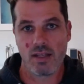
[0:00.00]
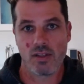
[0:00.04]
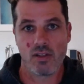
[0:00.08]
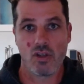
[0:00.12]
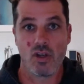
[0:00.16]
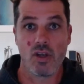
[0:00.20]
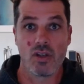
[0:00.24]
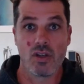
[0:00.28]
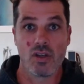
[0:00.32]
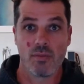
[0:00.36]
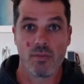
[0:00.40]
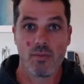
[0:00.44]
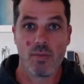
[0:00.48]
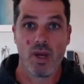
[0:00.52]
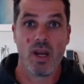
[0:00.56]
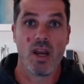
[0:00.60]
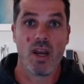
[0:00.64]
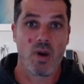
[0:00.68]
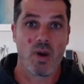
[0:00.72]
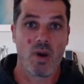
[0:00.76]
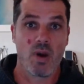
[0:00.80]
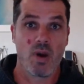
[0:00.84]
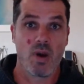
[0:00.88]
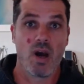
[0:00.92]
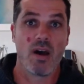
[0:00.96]
You can submit it as
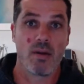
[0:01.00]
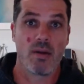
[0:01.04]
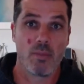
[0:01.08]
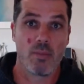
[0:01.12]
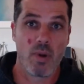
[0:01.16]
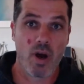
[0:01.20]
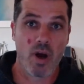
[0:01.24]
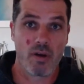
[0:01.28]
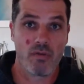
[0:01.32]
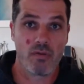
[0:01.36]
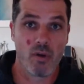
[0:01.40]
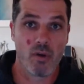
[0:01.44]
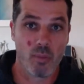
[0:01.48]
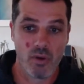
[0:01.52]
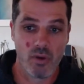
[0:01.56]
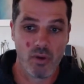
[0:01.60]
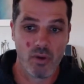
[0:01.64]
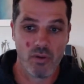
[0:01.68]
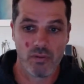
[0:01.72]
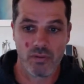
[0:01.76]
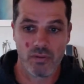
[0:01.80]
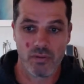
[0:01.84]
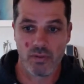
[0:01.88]
part of your proof.